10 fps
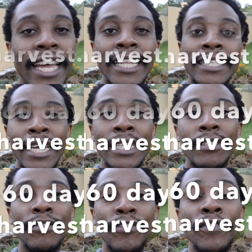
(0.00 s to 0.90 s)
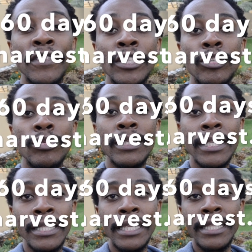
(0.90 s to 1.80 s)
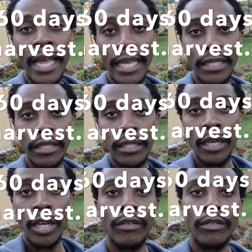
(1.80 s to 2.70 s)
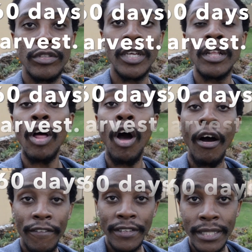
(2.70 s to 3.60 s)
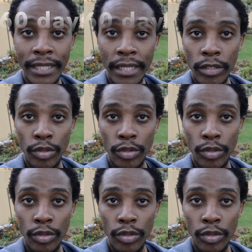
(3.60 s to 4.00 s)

it takes 50 to 60 days till harvest,